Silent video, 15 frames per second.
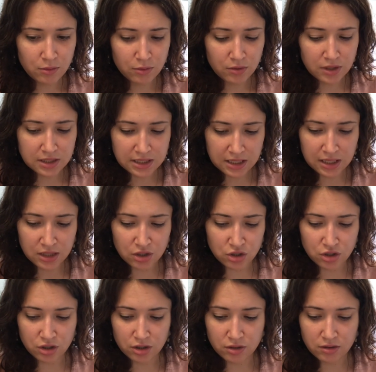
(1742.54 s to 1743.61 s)
The
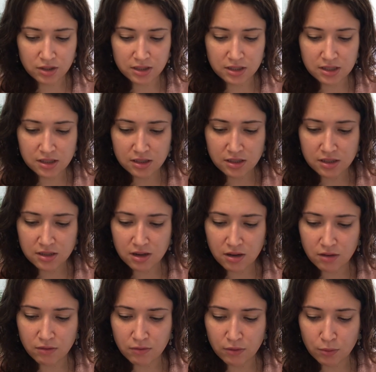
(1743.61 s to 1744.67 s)
teacher, the senses
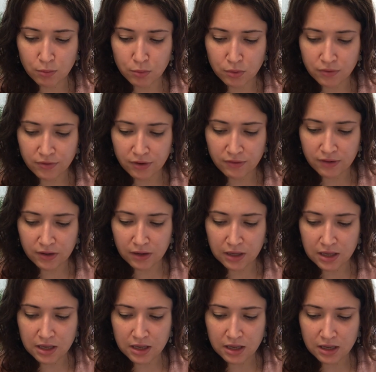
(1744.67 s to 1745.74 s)
of wolf are very
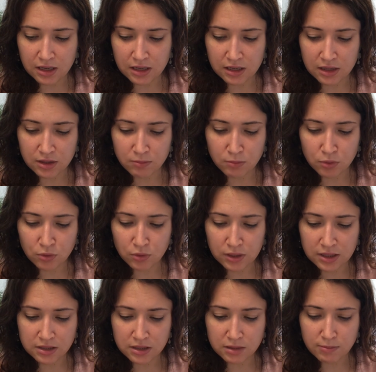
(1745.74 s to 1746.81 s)
keen, and the moon
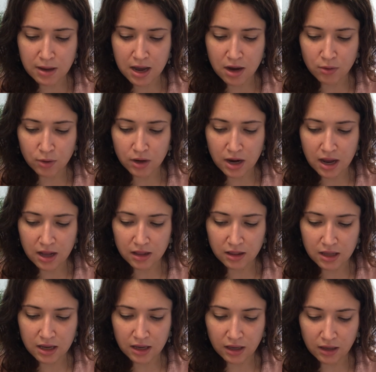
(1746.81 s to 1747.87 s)
is its power
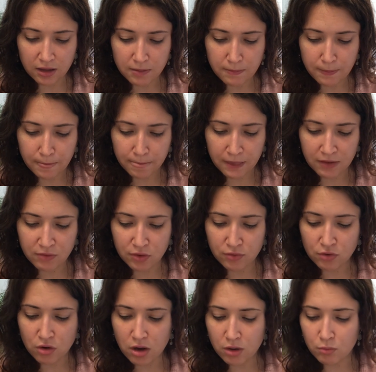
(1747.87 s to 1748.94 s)
ally. If you've
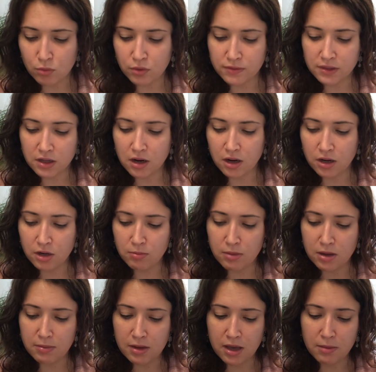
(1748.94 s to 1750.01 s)
drawn wolf's card, you may
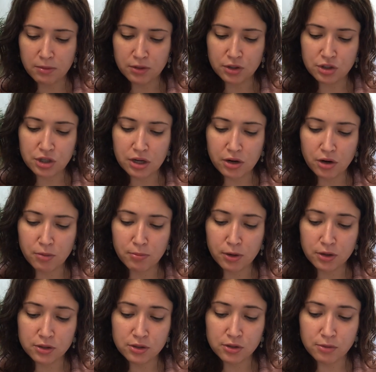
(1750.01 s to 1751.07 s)
be able to share your
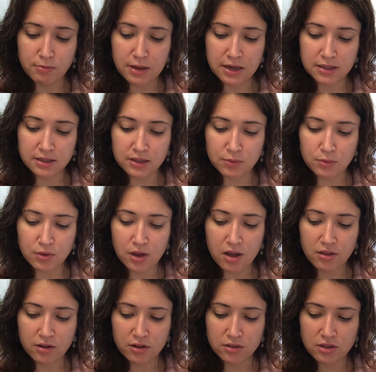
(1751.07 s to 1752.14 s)
personal medicine with
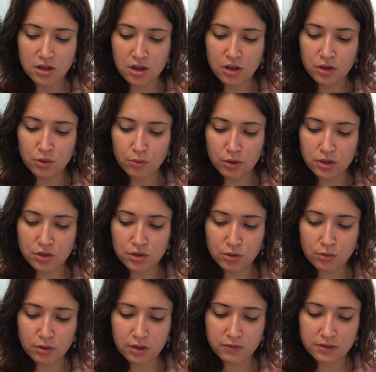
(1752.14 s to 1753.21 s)
others. Your
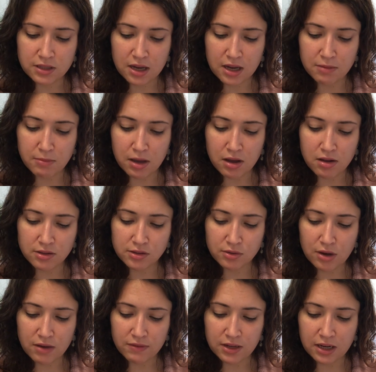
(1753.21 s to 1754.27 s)
intuitive side may also
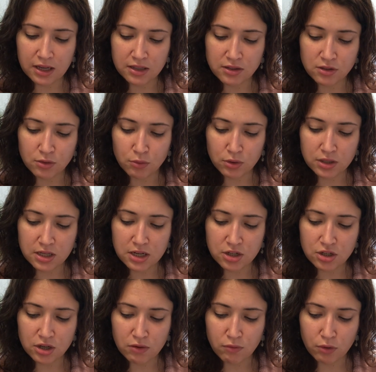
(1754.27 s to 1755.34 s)
have an answer or
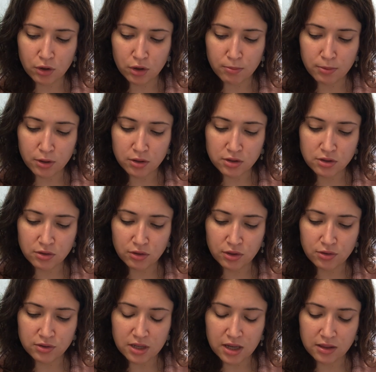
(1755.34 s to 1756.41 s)
teaching for your personal
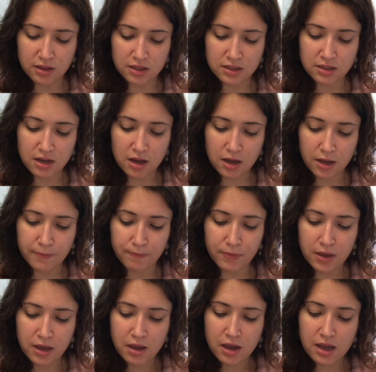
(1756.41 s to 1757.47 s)
use at this time.
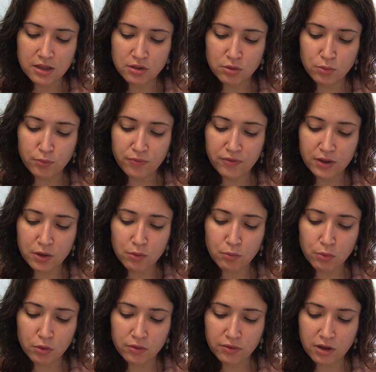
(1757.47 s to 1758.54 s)
As you feel
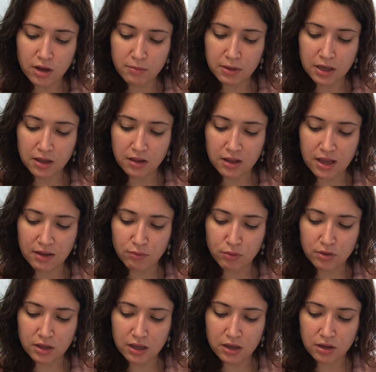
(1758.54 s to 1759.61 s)
wolf coming alive
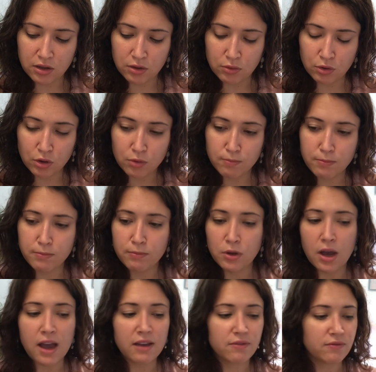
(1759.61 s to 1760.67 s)
within you, you're,
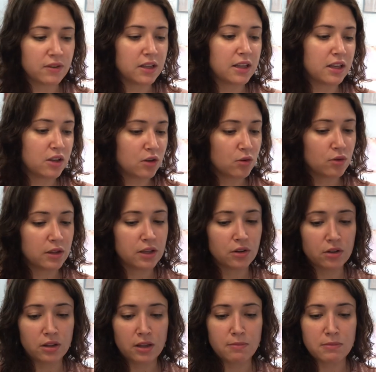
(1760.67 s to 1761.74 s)
I feel like you're
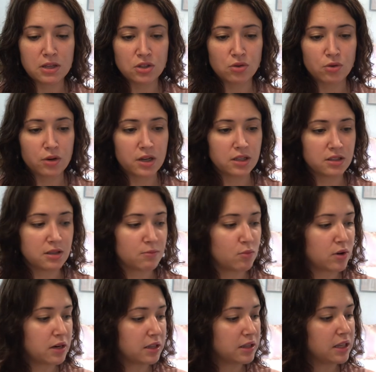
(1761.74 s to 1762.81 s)
literally mentoring
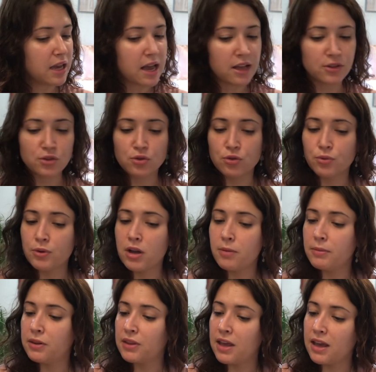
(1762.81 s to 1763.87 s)
someone in the astral
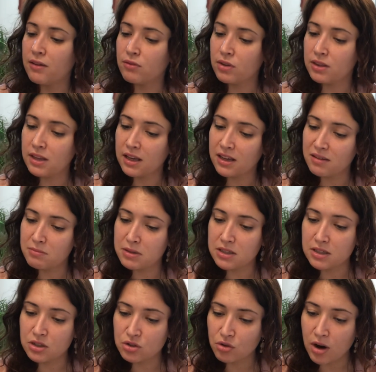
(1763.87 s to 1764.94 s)
realm, and that everything I've been
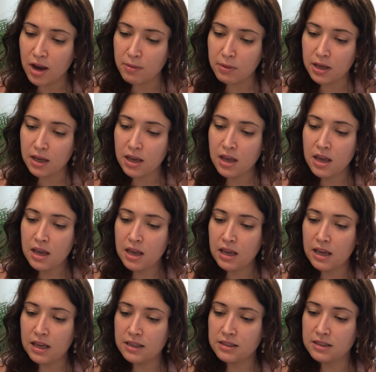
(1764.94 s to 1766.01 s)
describing
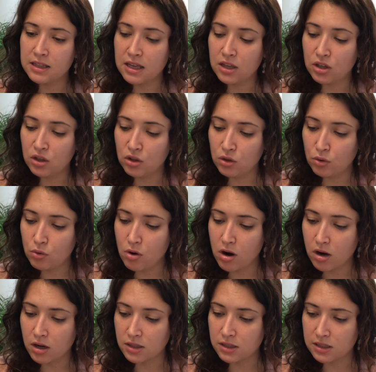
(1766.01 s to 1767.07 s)
is that you
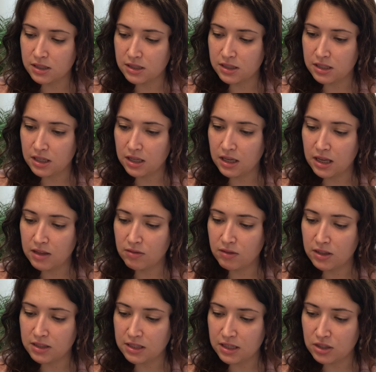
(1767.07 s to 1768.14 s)
are assisting in
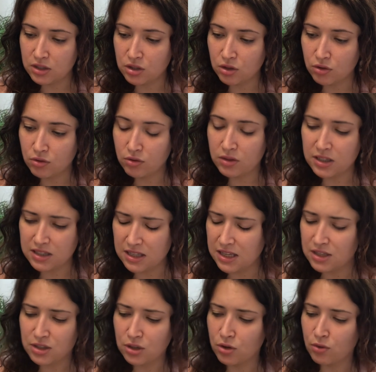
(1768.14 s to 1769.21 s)
this integ this
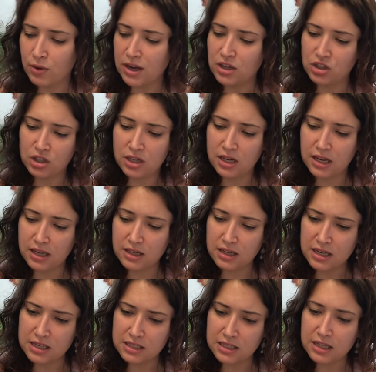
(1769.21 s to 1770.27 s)
integration and
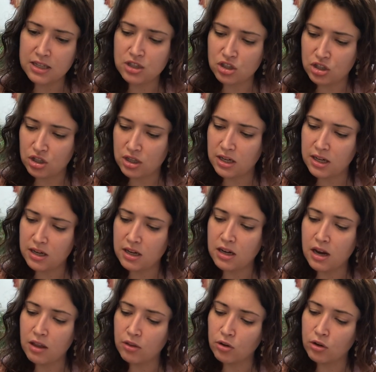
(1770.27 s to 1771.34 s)
intention in
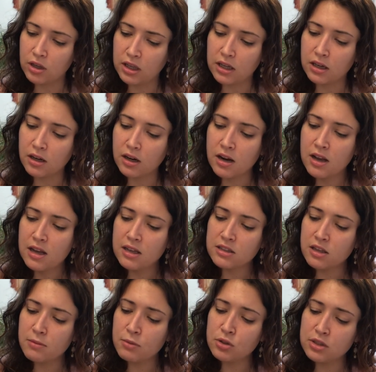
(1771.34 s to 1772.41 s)
another here. It's
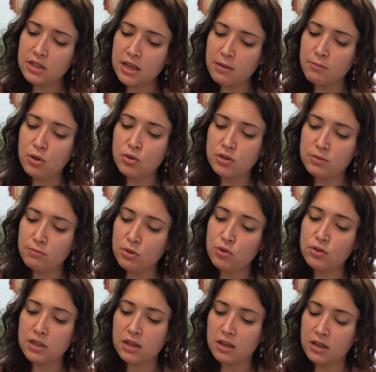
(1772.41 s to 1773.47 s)
almost like mu
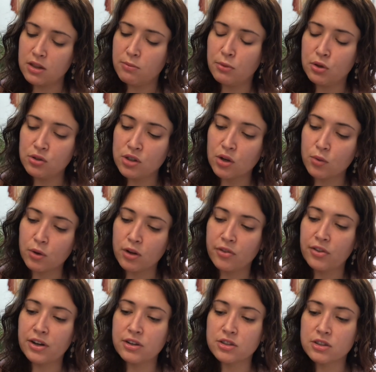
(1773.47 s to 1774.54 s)
music. In the music world,
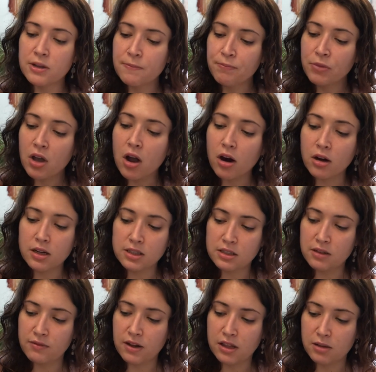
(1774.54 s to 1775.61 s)
there's artist
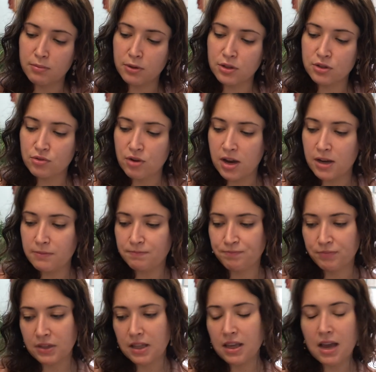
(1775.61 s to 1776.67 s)
developers, right?
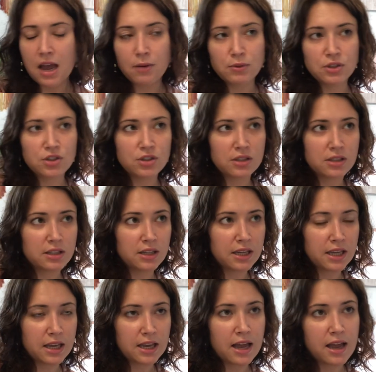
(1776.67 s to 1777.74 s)
Like I was just
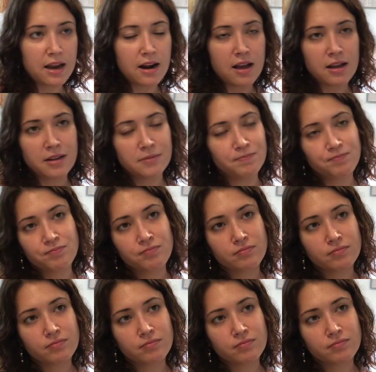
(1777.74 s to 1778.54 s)
looking at um,